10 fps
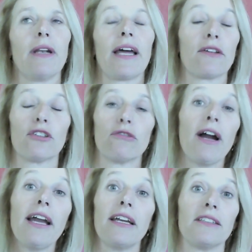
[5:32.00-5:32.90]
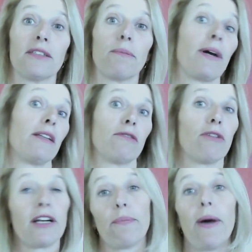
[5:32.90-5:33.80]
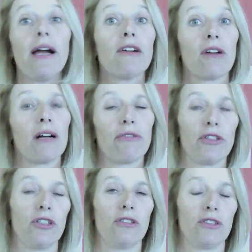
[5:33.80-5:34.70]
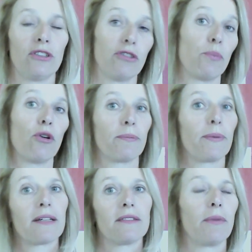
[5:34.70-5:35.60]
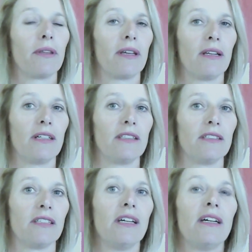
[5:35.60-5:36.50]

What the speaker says: likes to write might write a paragraph for you to report back something they learned.